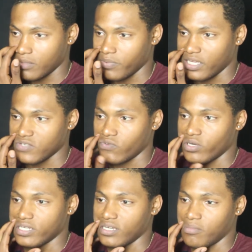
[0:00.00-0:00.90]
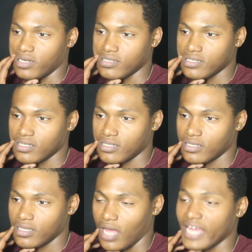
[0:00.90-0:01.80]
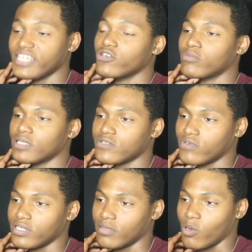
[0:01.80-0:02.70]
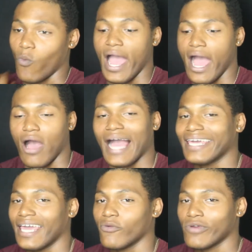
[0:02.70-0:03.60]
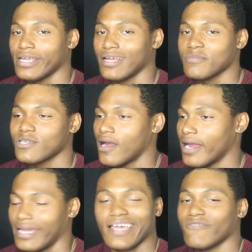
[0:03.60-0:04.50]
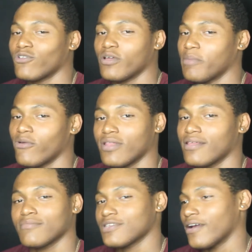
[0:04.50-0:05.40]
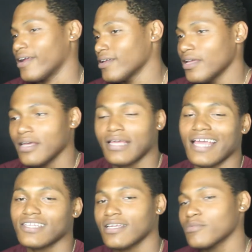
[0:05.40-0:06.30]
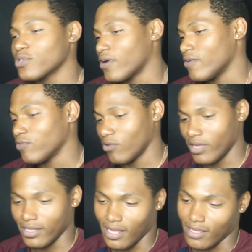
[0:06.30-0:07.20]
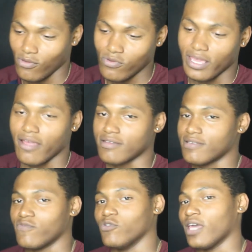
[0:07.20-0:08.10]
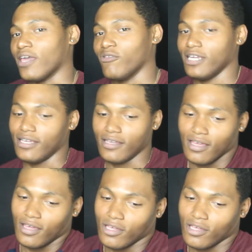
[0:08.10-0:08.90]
Place for a demon, ideal place for a demon. Wow, I can't read, I'm sorry. I ain't Floyd Mayweather, I'm sorry. Actually, I'm sorry, Floyd. Like, who cares if you can't read?